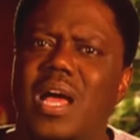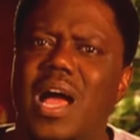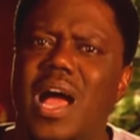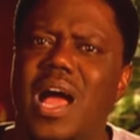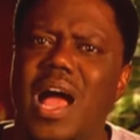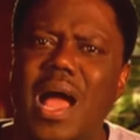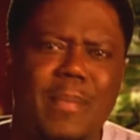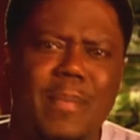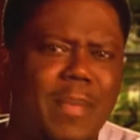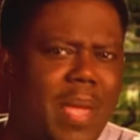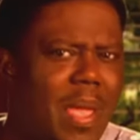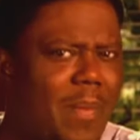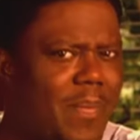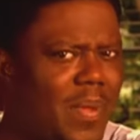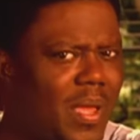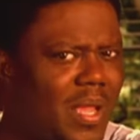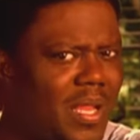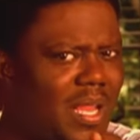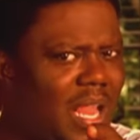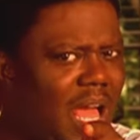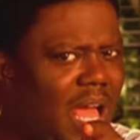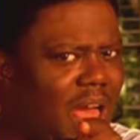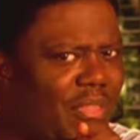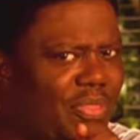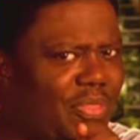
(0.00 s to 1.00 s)
I may be a
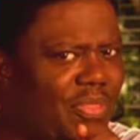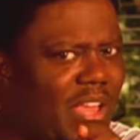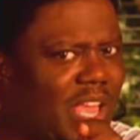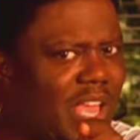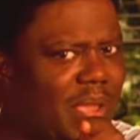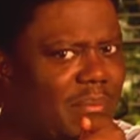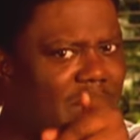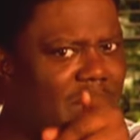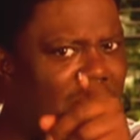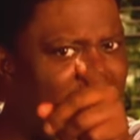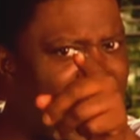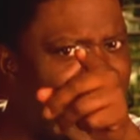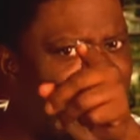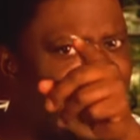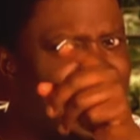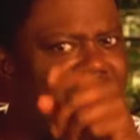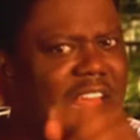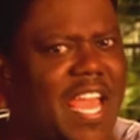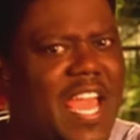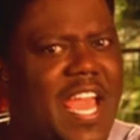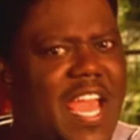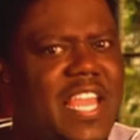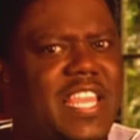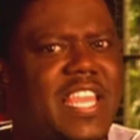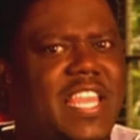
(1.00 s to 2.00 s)
lot of things, but I ain't
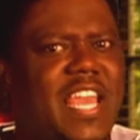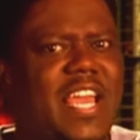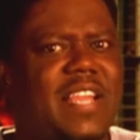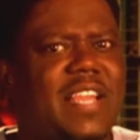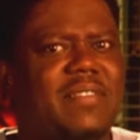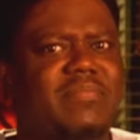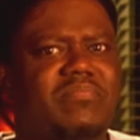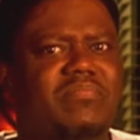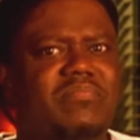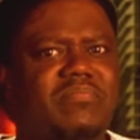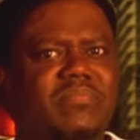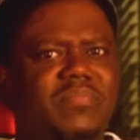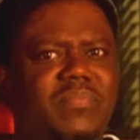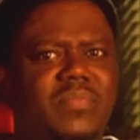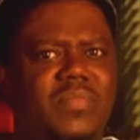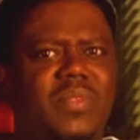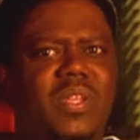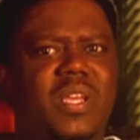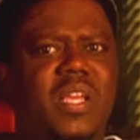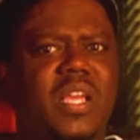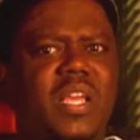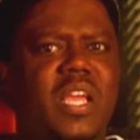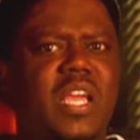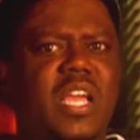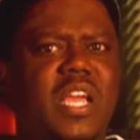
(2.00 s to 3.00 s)
dead yet.
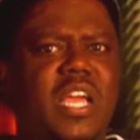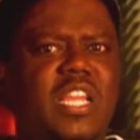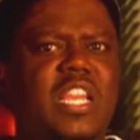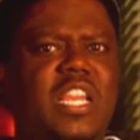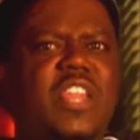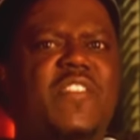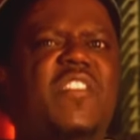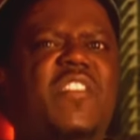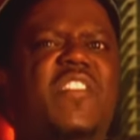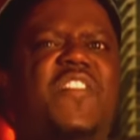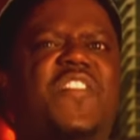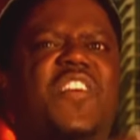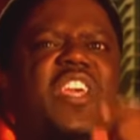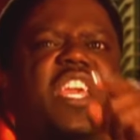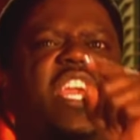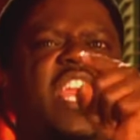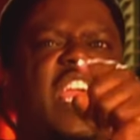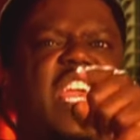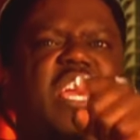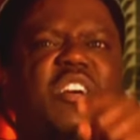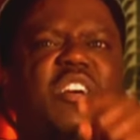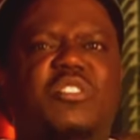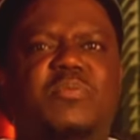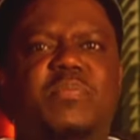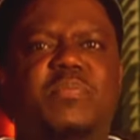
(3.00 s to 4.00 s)
And even if it
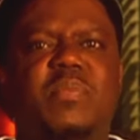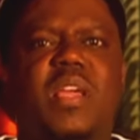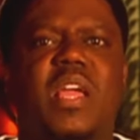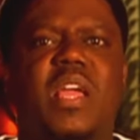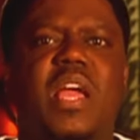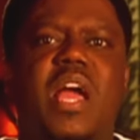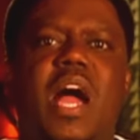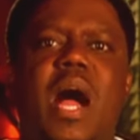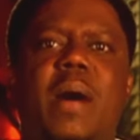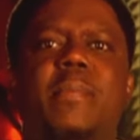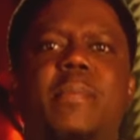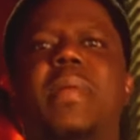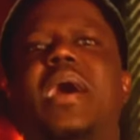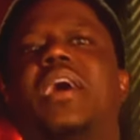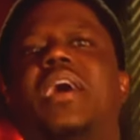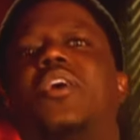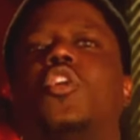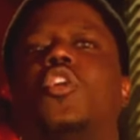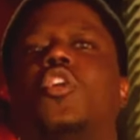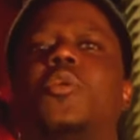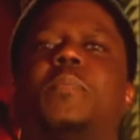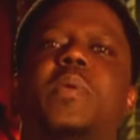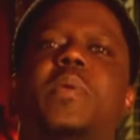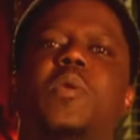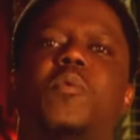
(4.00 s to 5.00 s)
kills me, I'm not
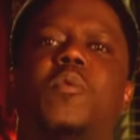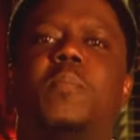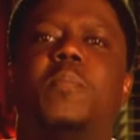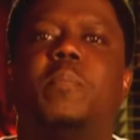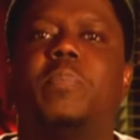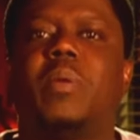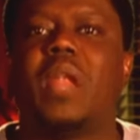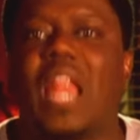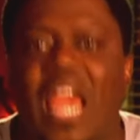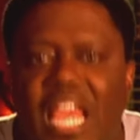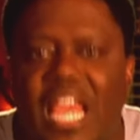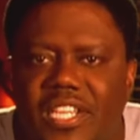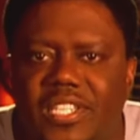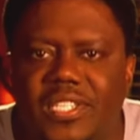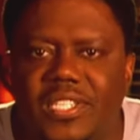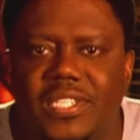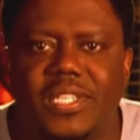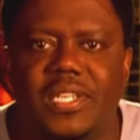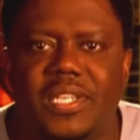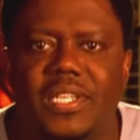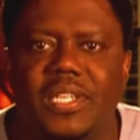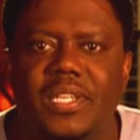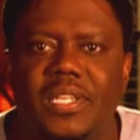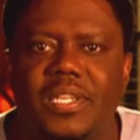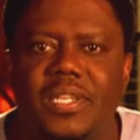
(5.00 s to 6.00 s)
gonna be replaced.
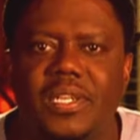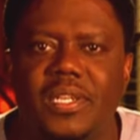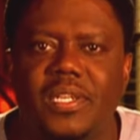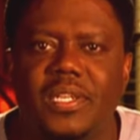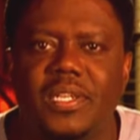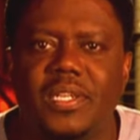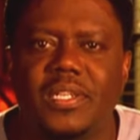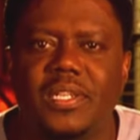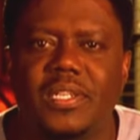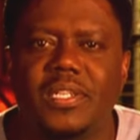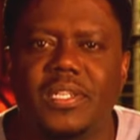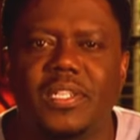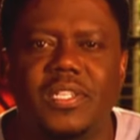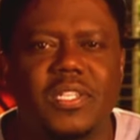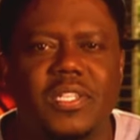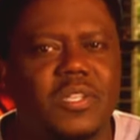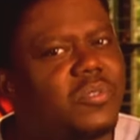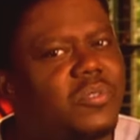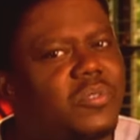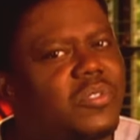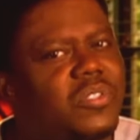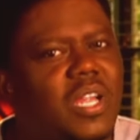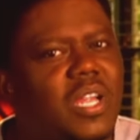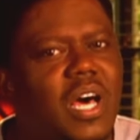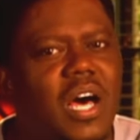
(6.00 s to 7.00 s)
No,
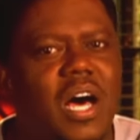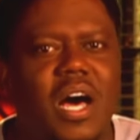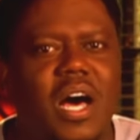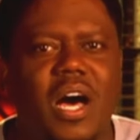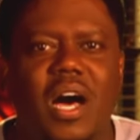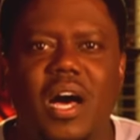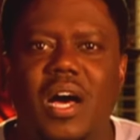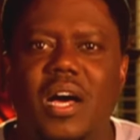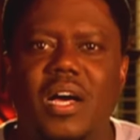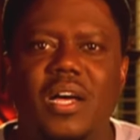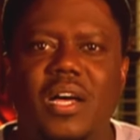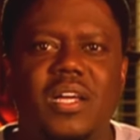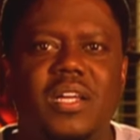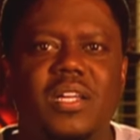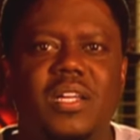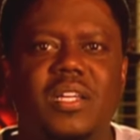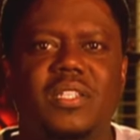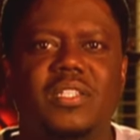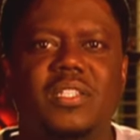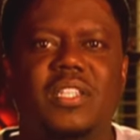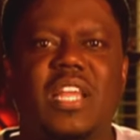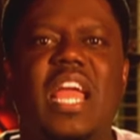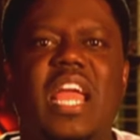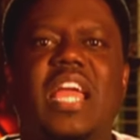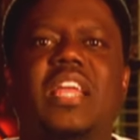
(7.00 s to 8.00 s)
sir.
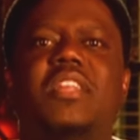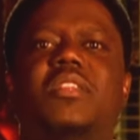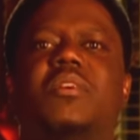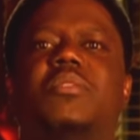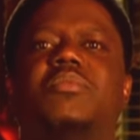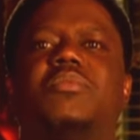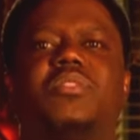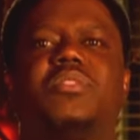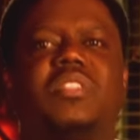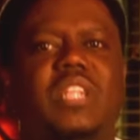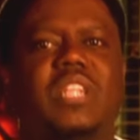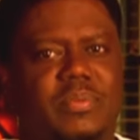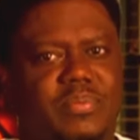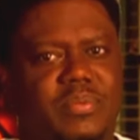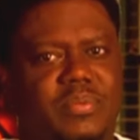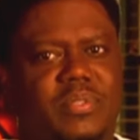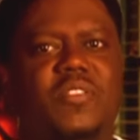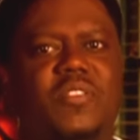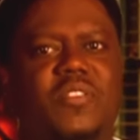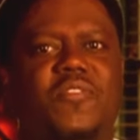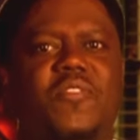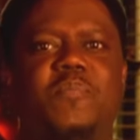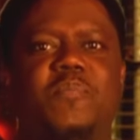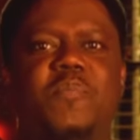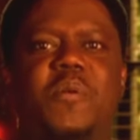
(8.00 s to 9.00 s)
there ain't no
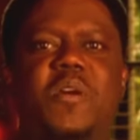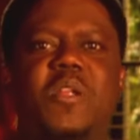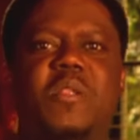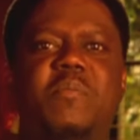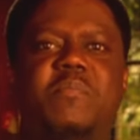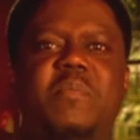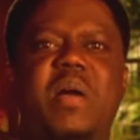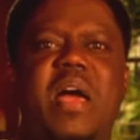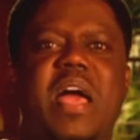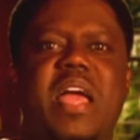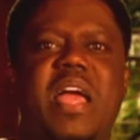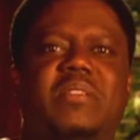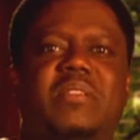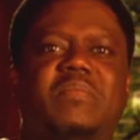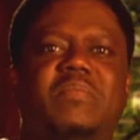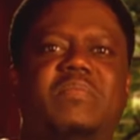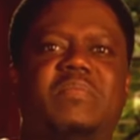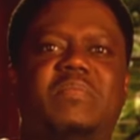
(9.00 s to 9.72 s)
substitute for Bernie Mac.